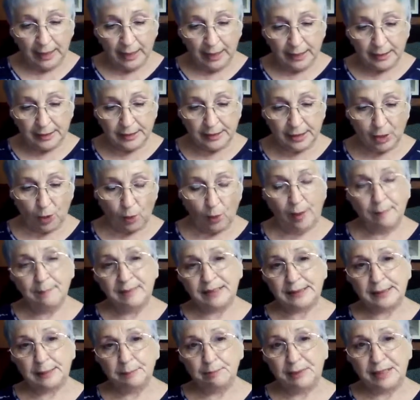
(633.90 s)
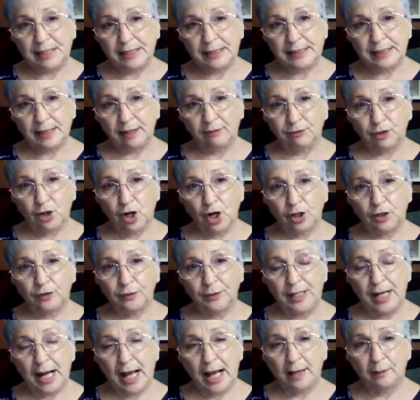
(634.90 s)
So I missed a piece of
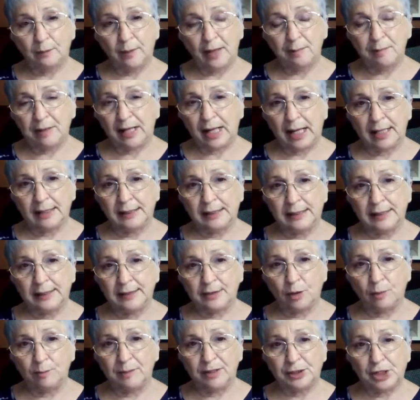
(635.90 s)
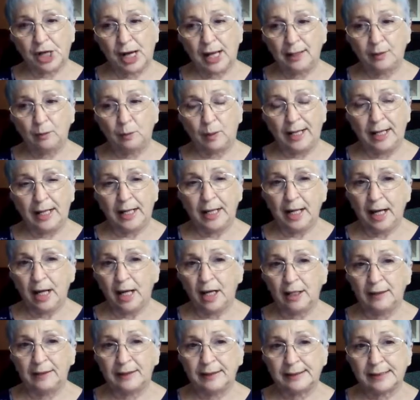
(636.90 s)
concrete highway, but I see so much highway
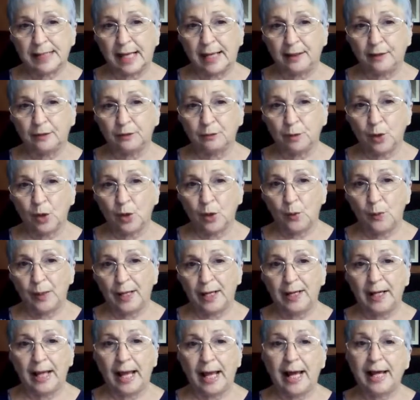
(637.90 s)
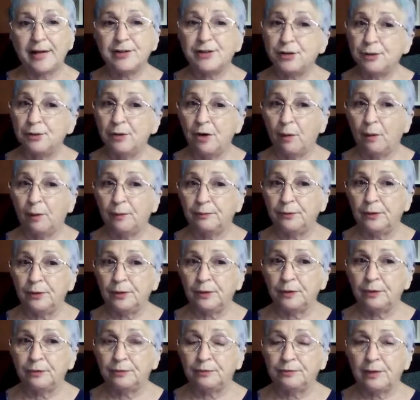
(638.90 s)
on the side of the road, and as you know, if
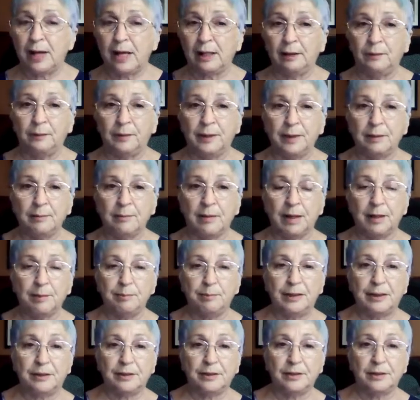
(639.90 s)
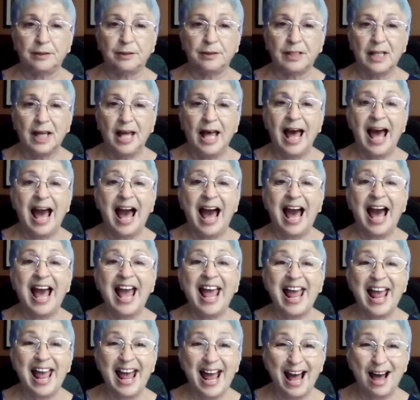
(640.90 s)
you're following my pictures, I
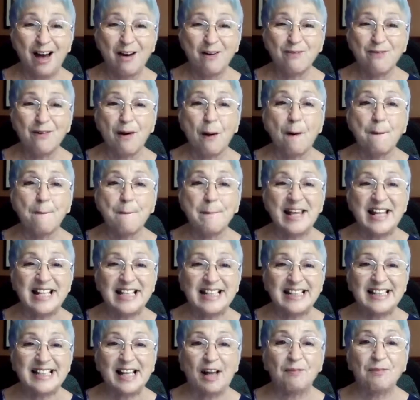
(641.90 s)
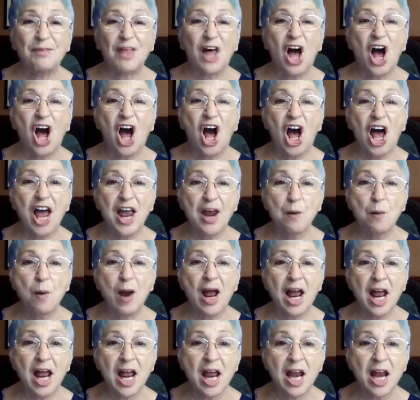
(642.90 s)
have a piece of the
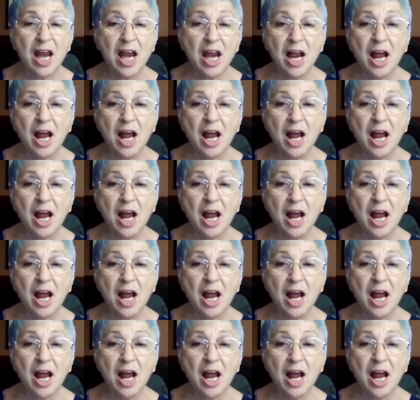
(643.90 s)
highway.